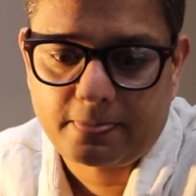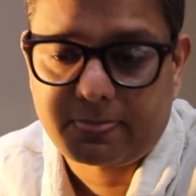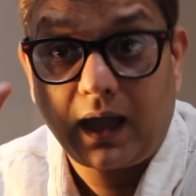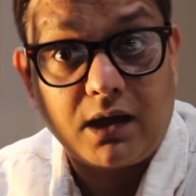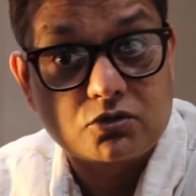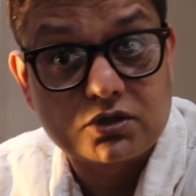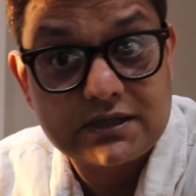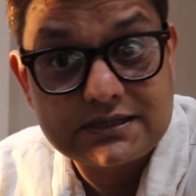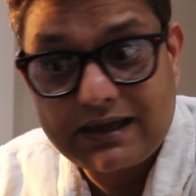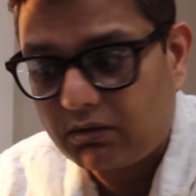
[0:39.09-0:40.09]
How do they
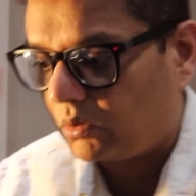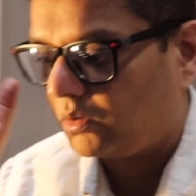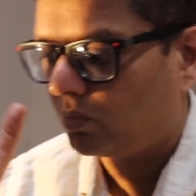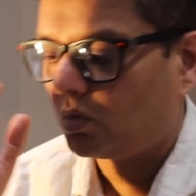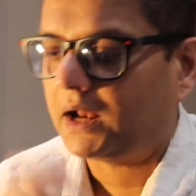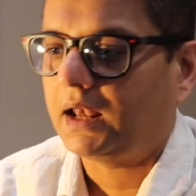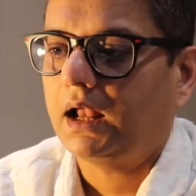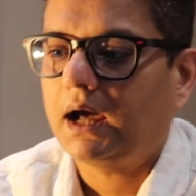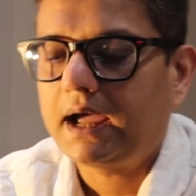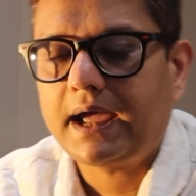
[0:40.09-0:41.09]
sound? Well,
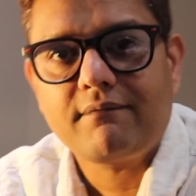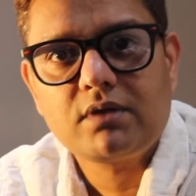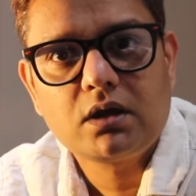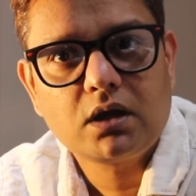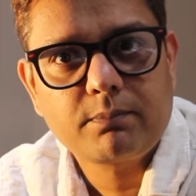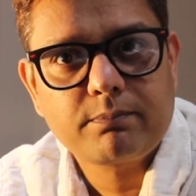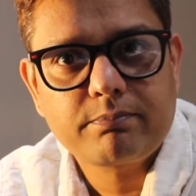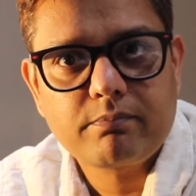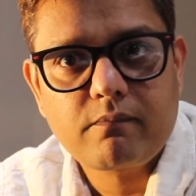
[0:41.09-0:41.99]
I haven't heard